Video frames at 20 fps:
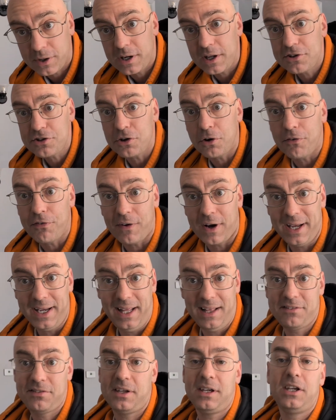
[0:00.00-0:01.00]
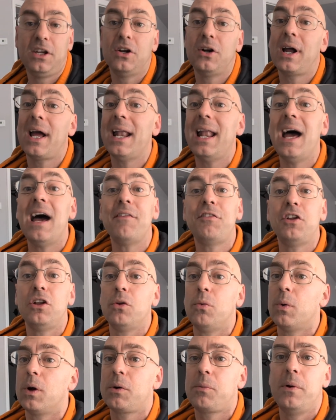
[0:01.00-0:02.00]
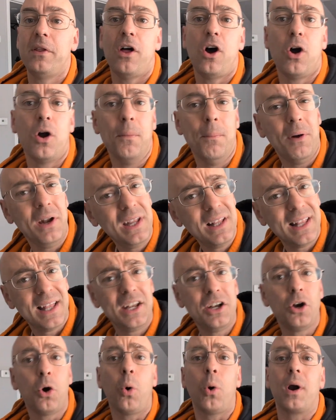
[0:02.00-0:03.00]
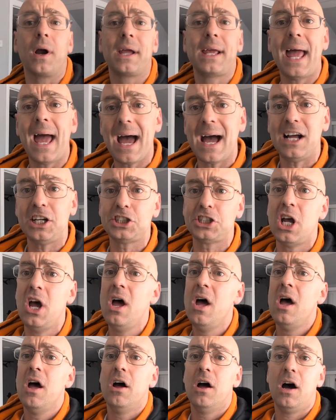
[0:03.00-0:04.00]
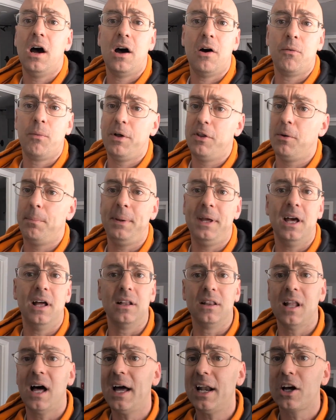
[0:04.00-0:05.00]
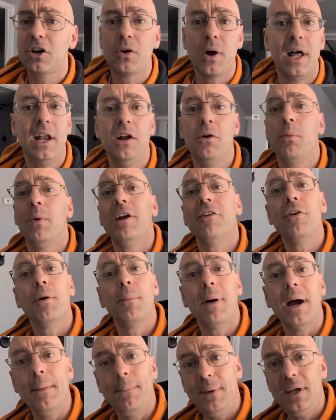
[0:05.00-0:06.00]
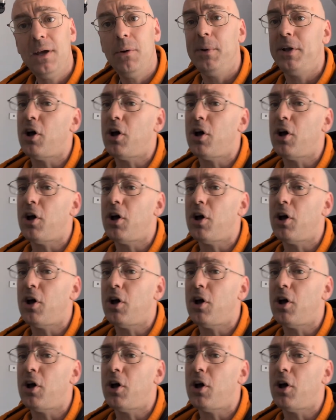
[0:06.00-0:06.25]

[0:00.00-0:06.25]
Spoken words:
traditional financing. You're going to have to work with a hard money lender or cash, whether it be a line of credit, whatever it might